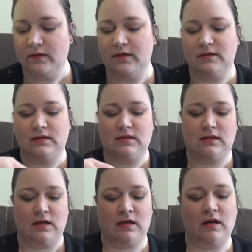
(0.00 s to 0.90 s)
This is
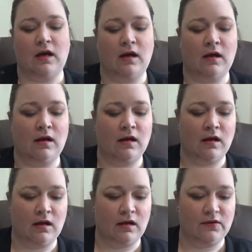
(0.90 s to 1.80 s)
done on
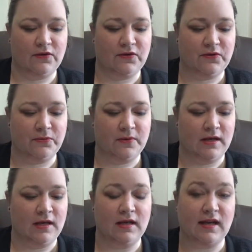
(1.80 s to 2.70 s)
a
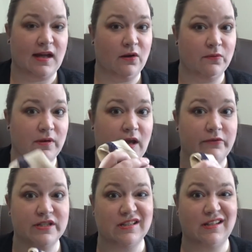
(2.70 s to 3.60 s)
28 count
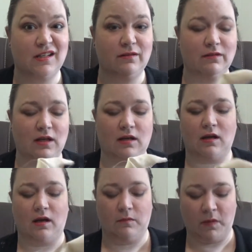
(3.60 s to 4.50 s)
Irish linen that I
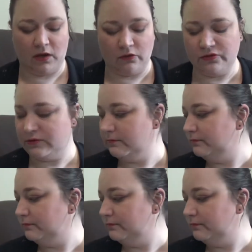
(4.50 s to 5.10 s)
got at Michael's.